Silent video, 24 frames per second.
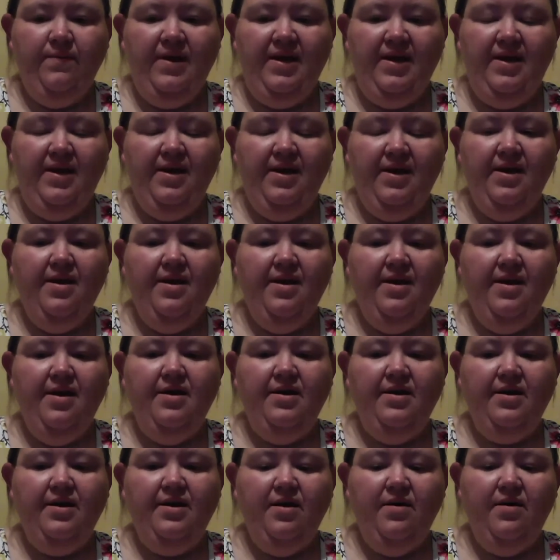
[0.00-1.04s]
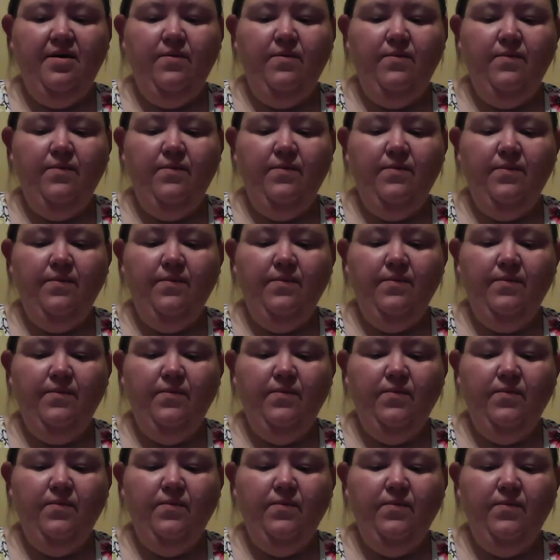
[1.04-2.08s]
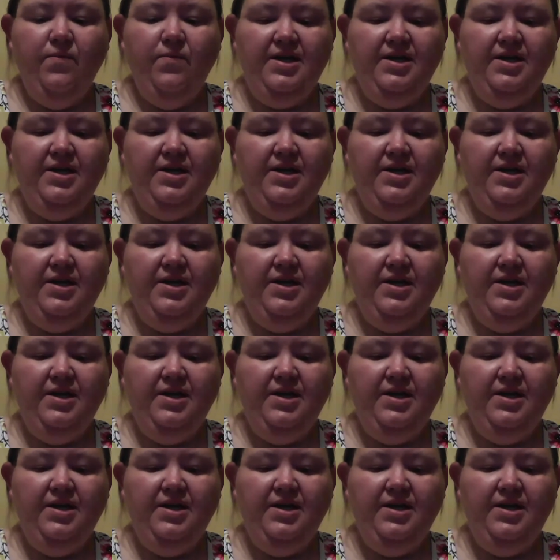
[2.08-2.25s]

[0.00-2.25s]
me, and we